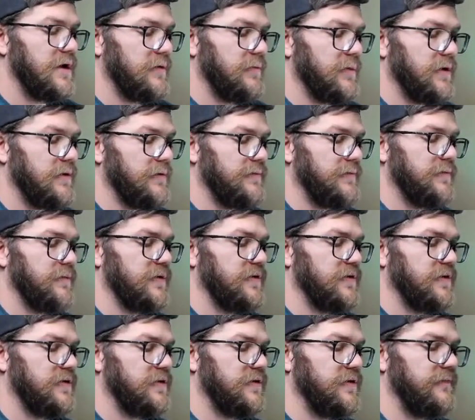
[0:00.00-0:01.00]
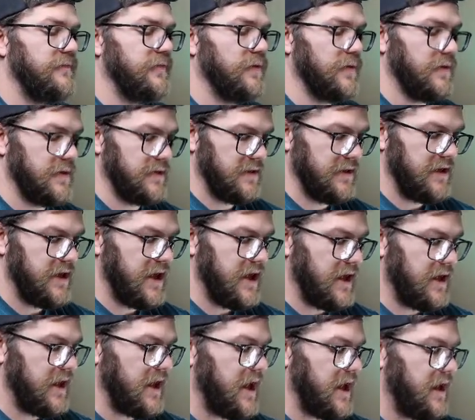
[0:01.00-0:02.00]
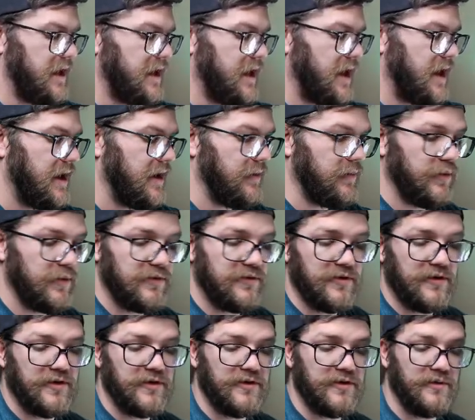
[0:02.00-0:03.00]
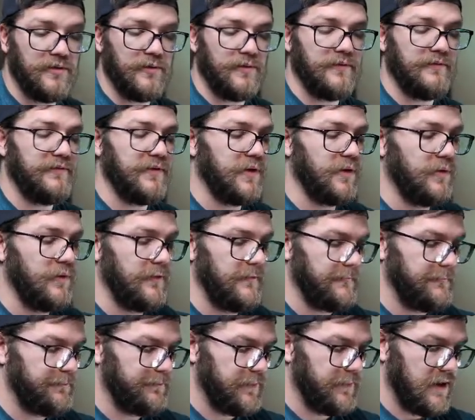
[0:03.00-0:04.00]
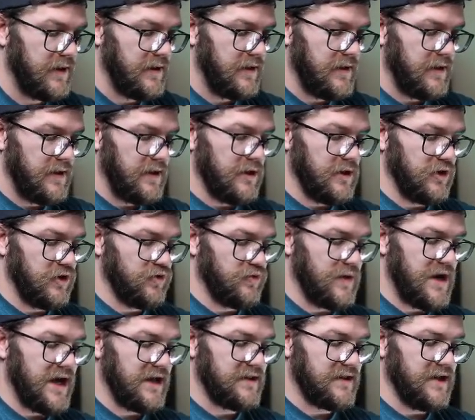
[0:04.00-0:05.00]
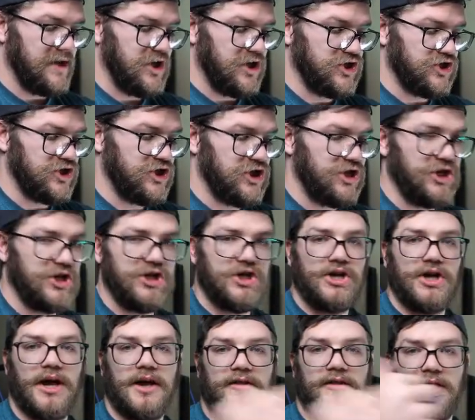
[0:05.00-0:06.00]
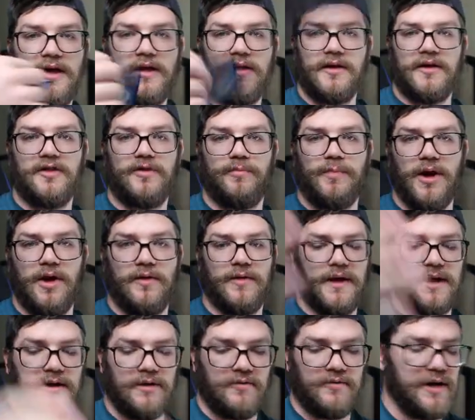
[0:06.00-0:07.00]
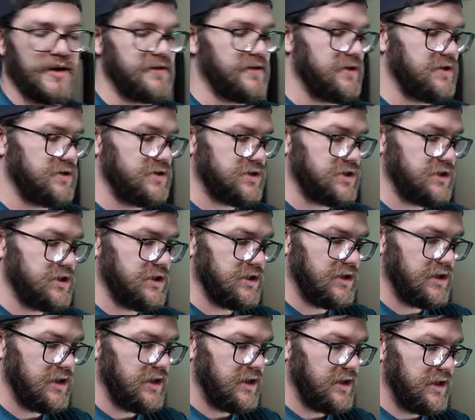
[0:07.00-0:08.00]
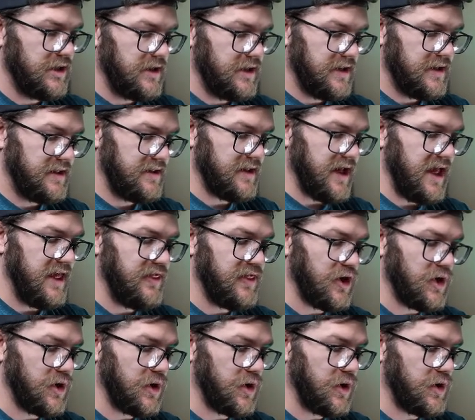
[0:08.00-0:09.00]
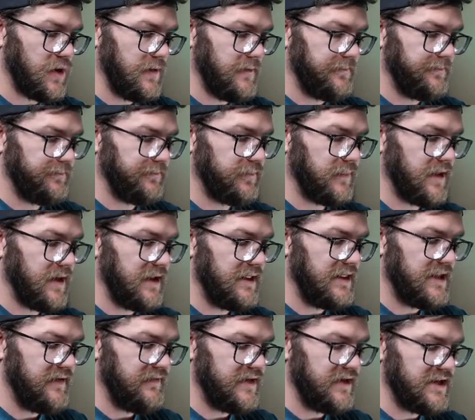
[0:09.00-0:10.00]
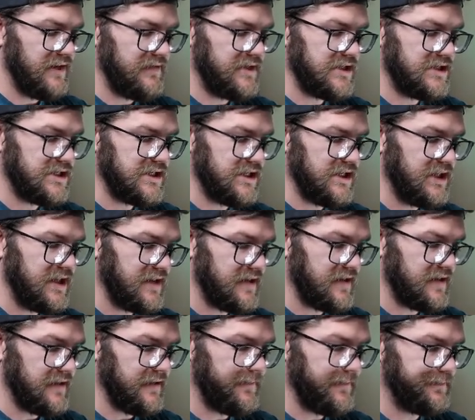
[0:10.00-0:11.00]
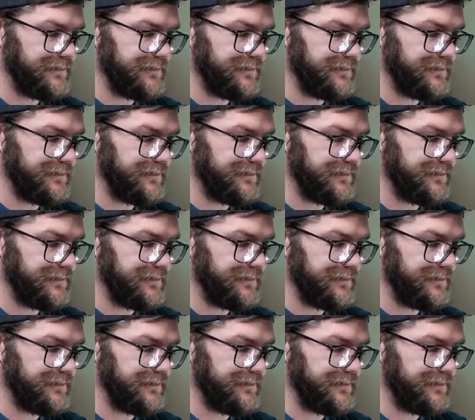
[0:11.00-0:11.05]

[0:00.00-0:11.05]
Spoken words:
Well, we'll just do 4. Yeah. We'll just do the 4. Grass energy. Exhale, expel that grass energy. Scyther. Lovey-dovey Jinx.